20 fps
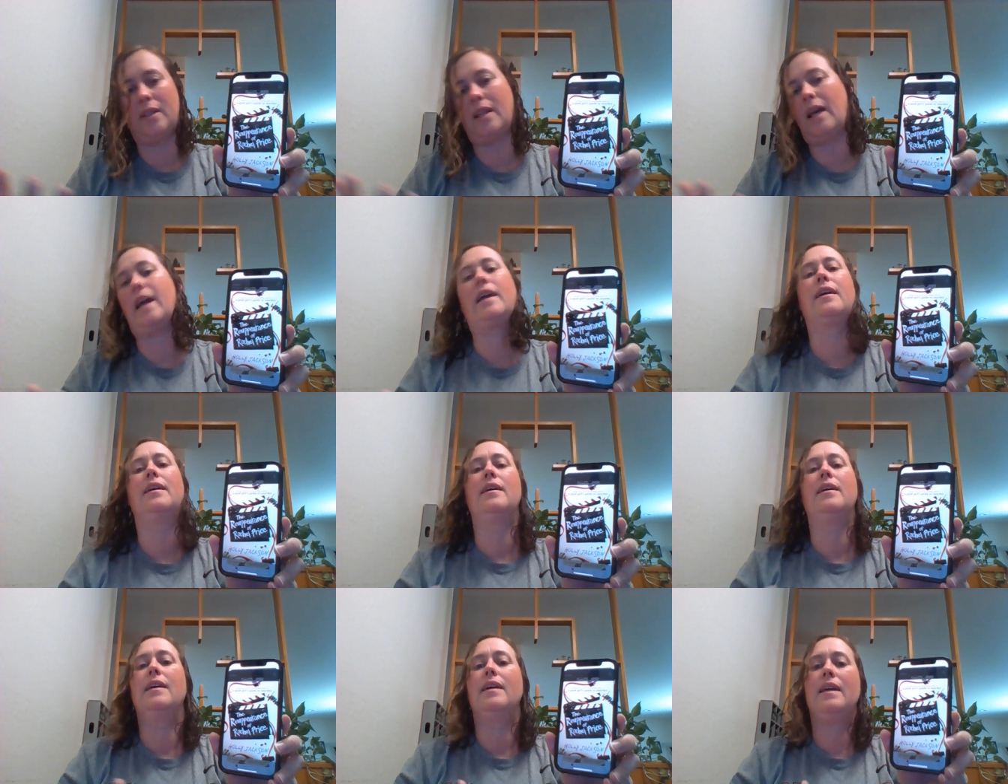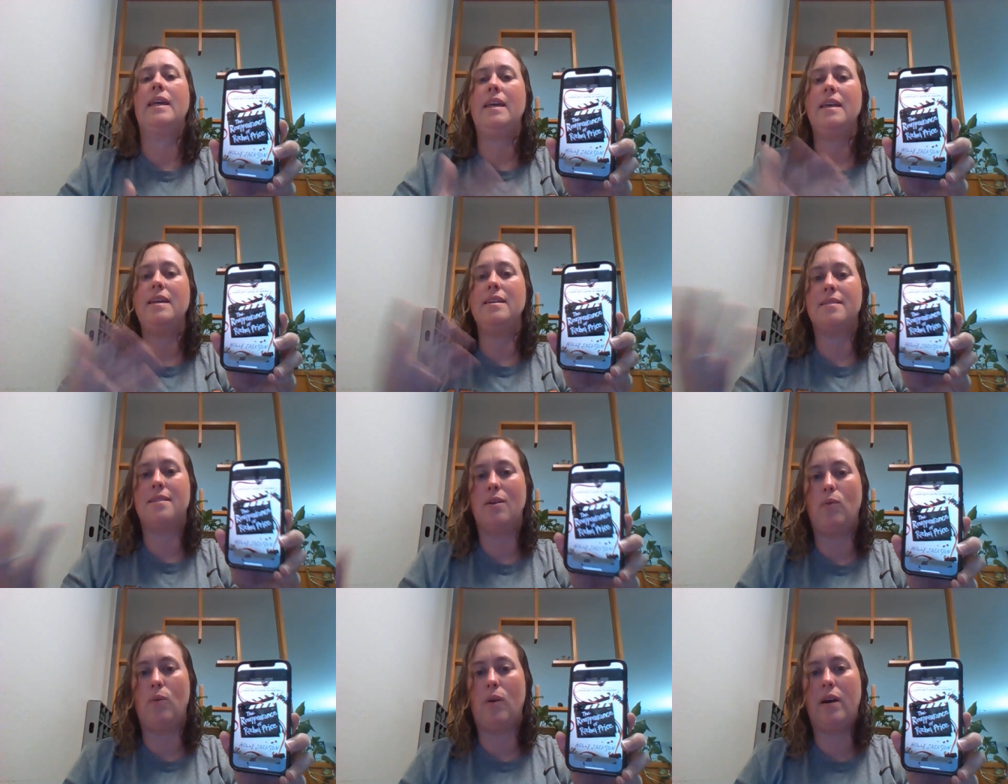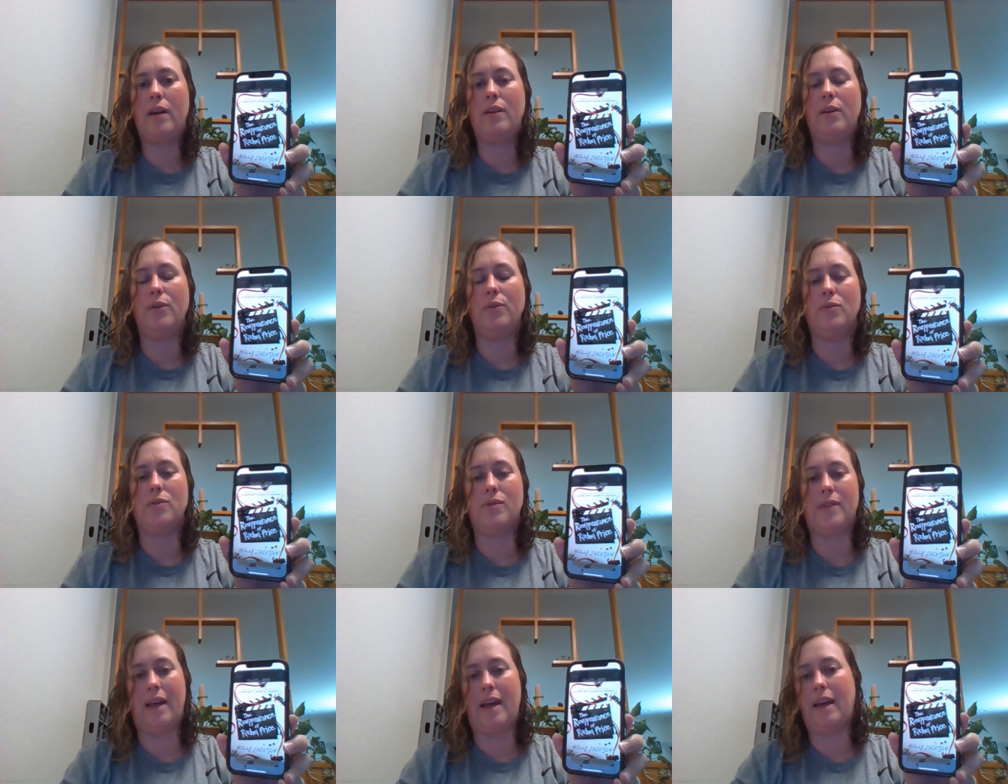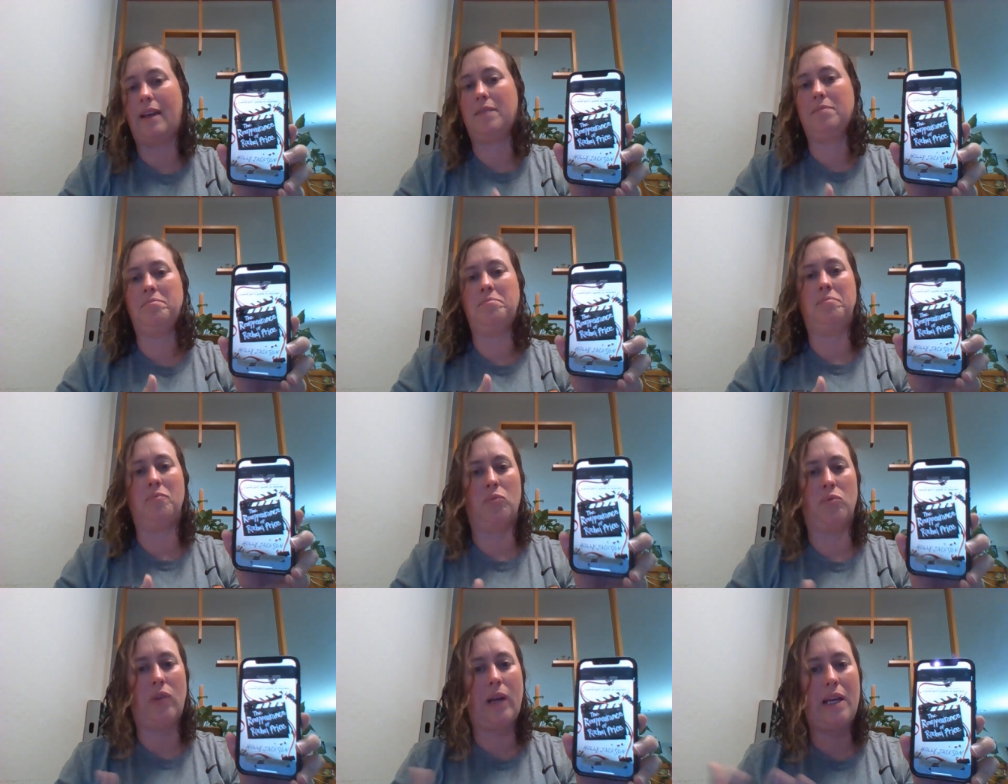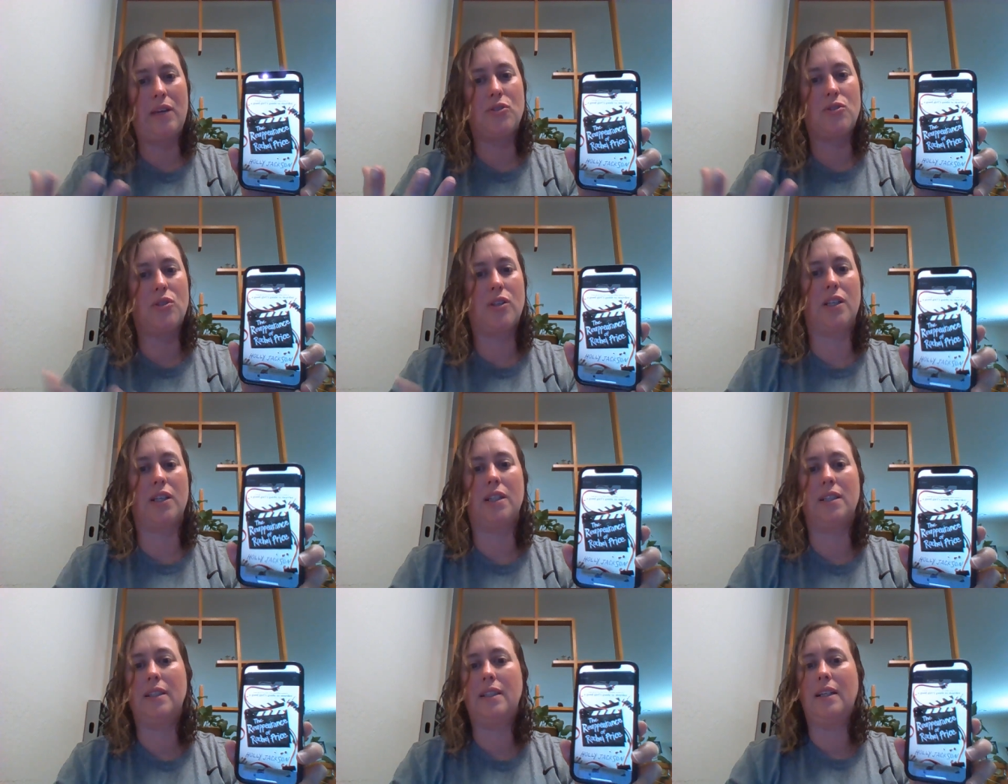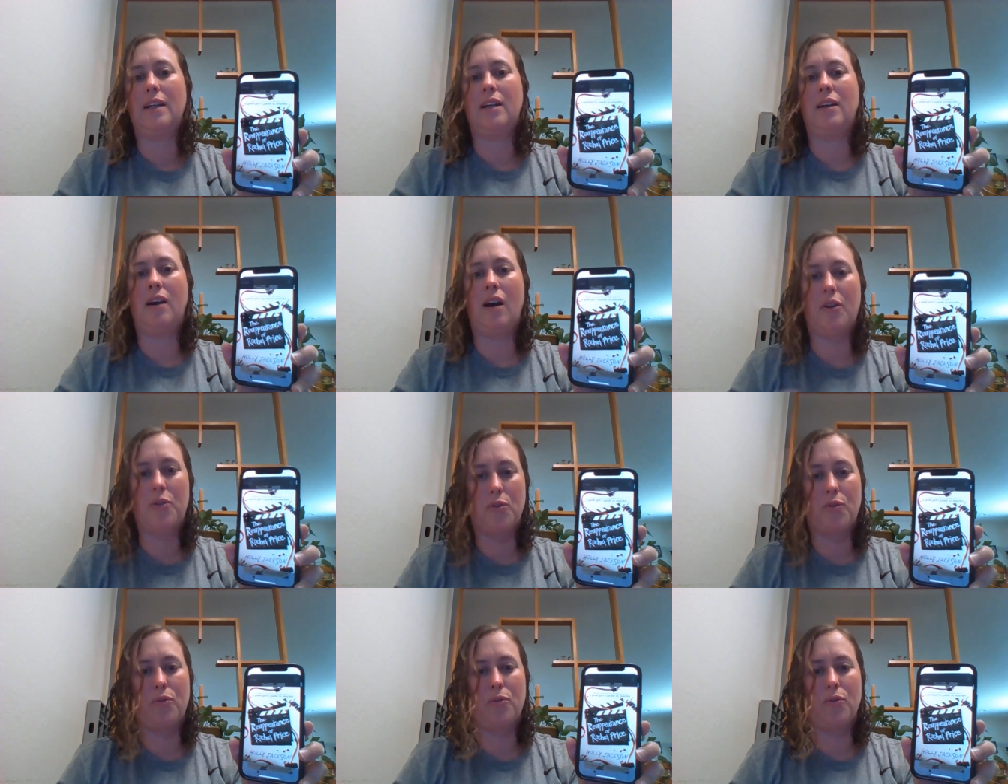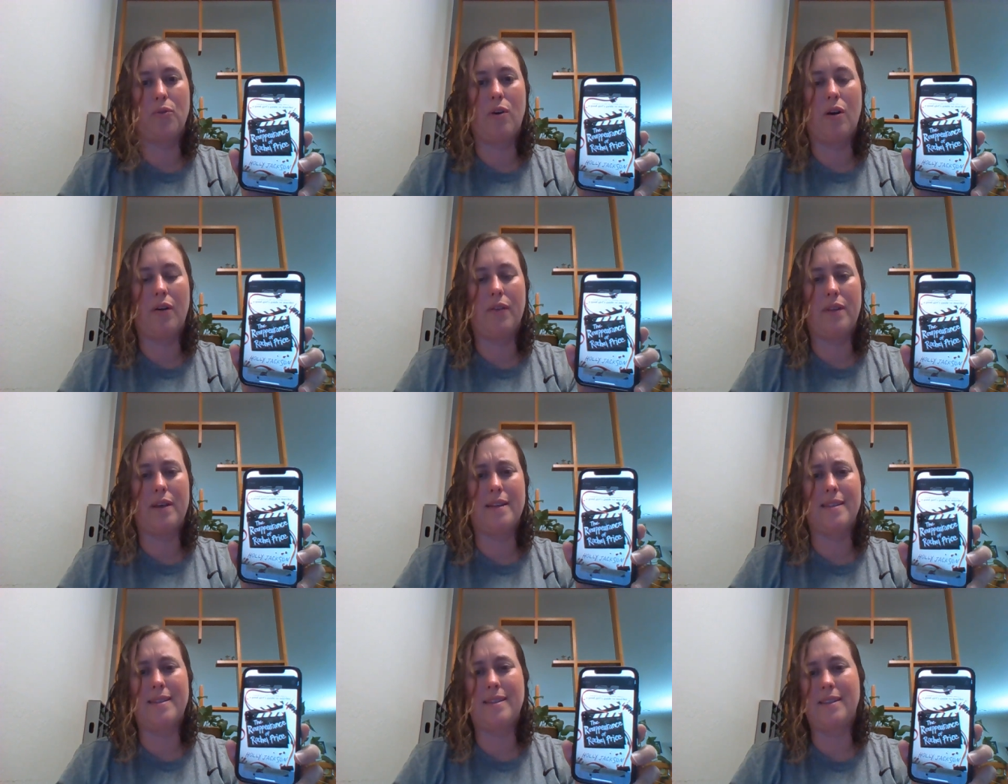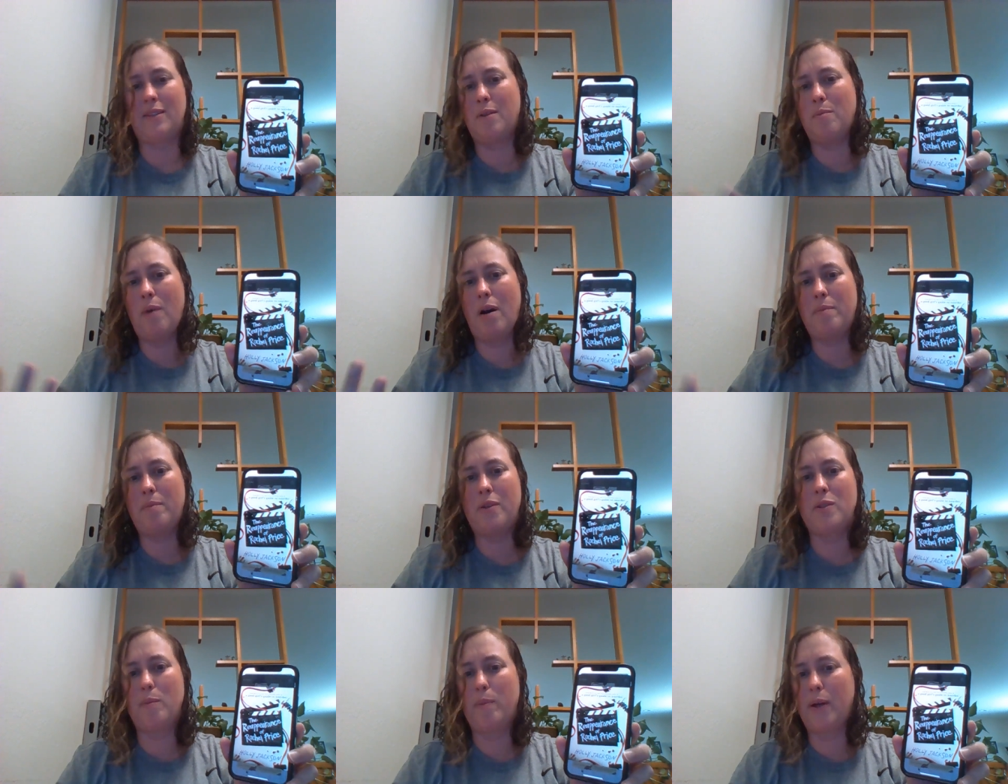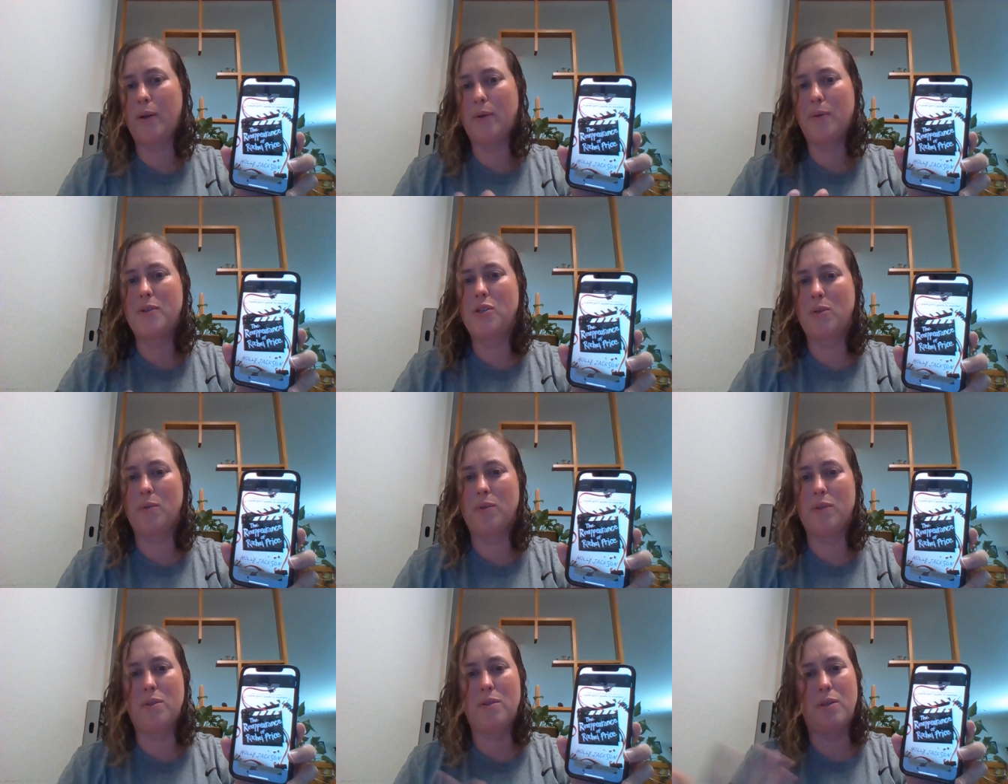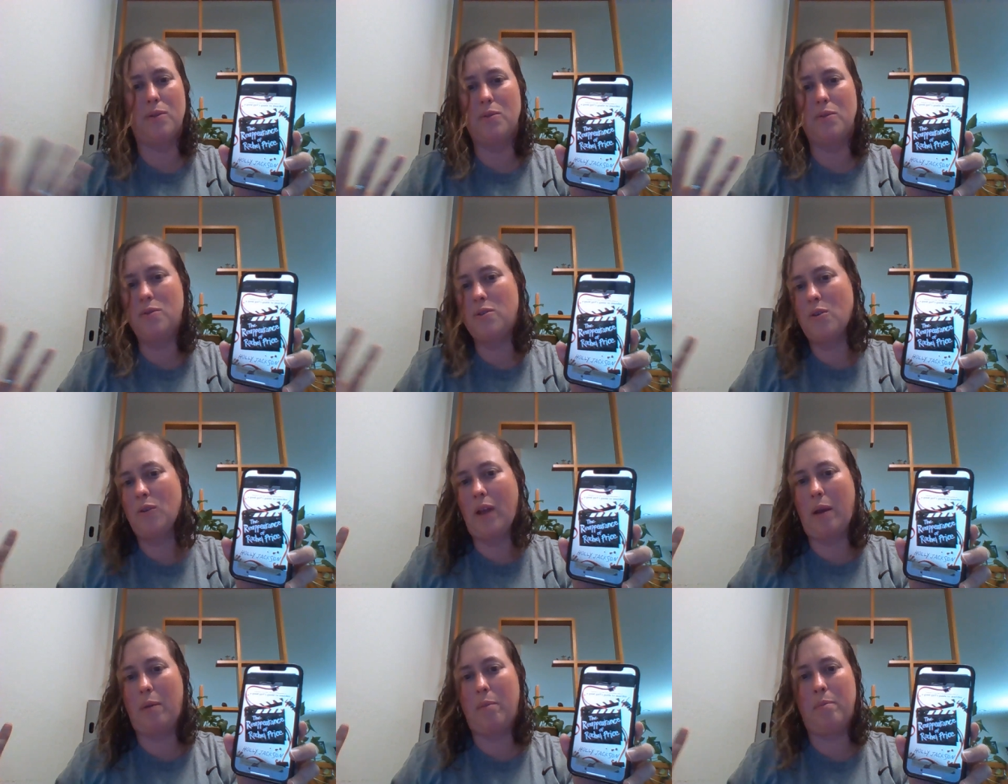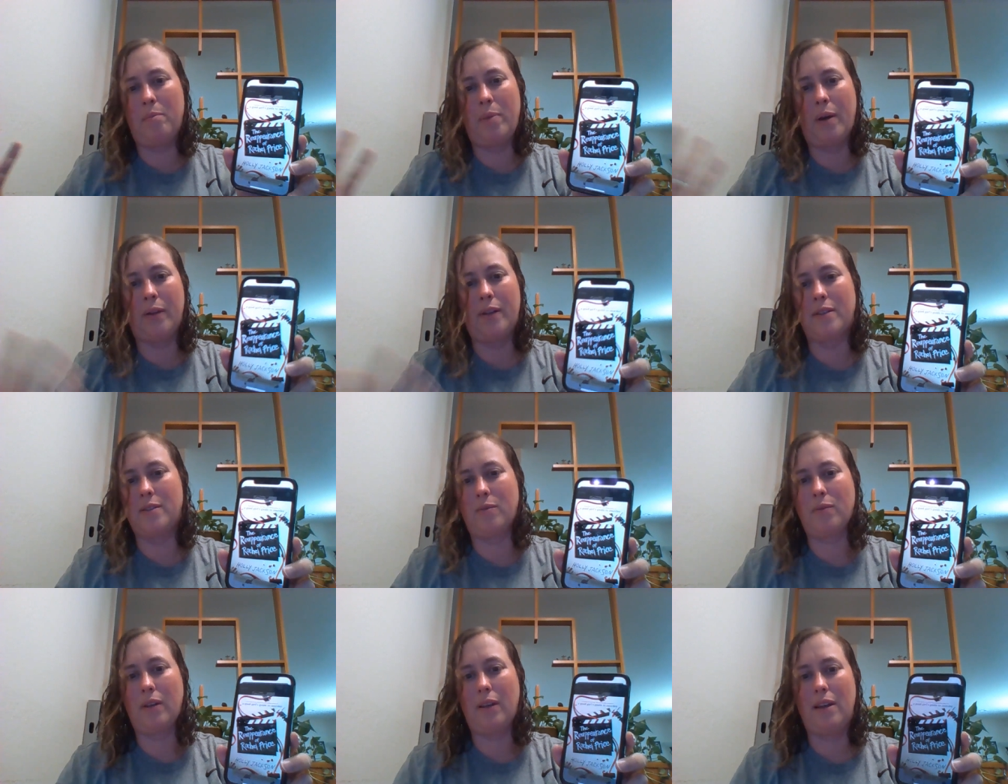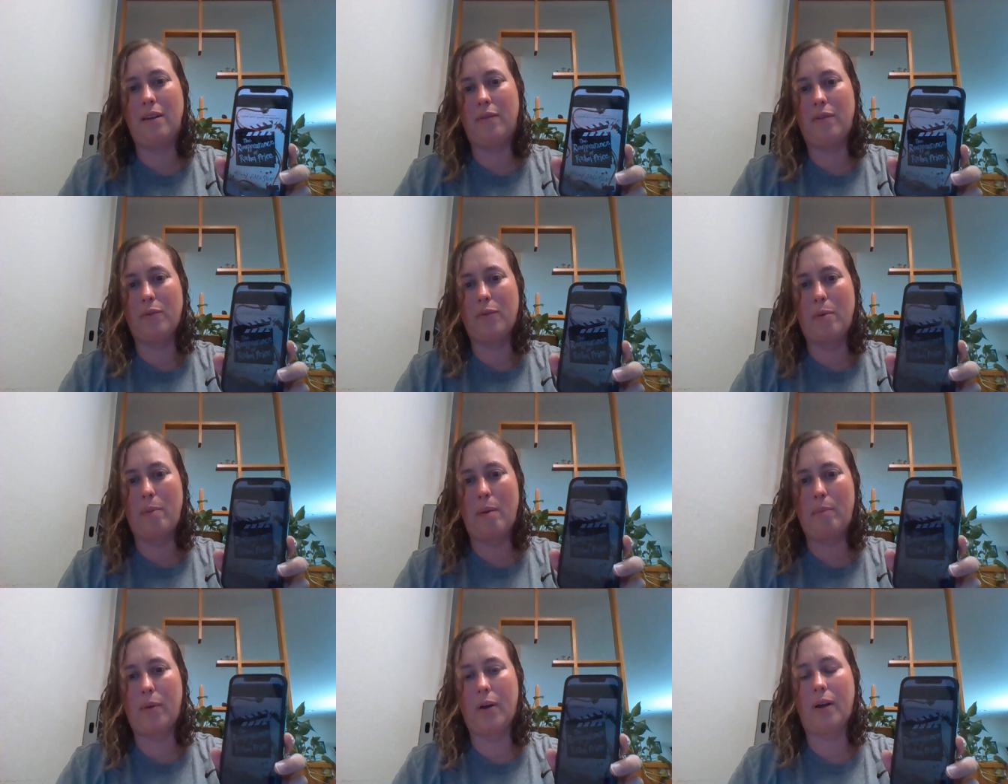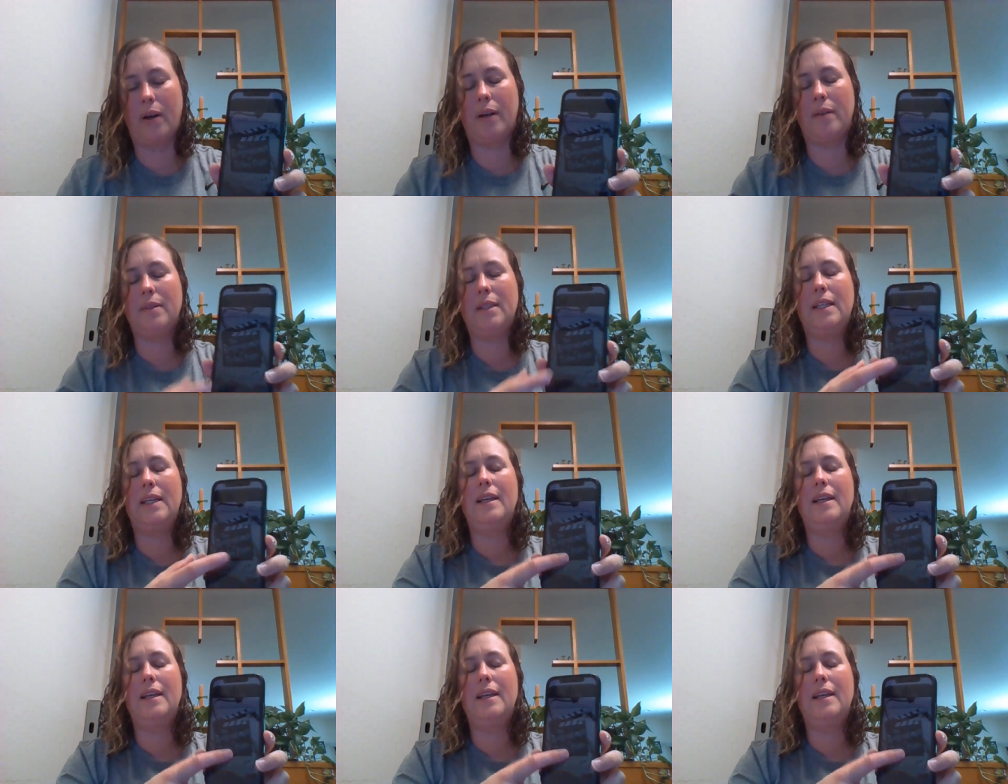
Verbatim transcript: Like he's the one who's like raised her, got her through all this. The mom disappeared when she was two, so like Belle doesn't really even remember her.